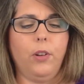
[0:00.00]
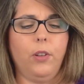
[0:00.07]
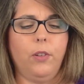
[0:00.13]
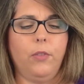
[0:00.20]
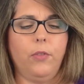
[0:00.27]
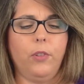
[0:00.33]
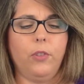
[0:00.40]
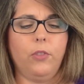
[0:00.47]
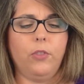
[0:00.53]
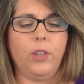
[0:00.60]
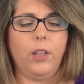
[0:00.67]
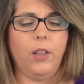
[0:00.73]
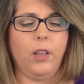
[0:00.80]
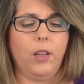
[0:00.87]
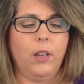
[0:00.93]
other folks
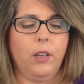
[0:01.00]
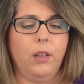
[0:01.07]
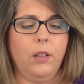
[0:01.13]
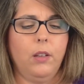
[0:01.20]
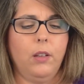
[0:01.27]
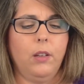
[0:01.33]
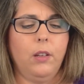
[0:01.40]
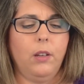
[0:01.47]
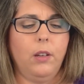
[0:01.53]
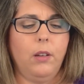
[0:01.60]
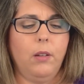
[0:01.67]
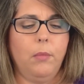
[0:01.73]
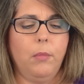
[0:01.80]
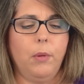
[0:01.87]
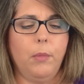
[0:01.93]
say they
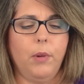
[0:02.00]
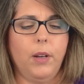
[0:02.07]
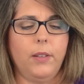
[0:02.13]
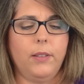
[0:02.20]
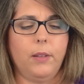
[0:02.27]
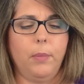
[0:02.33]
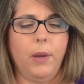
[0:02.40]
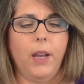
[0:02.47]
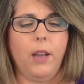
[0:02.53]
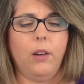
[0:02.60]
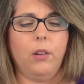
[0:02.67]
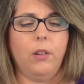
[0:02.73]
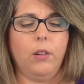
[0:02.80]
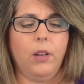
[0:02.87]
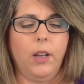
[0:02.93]
memorize the pattern.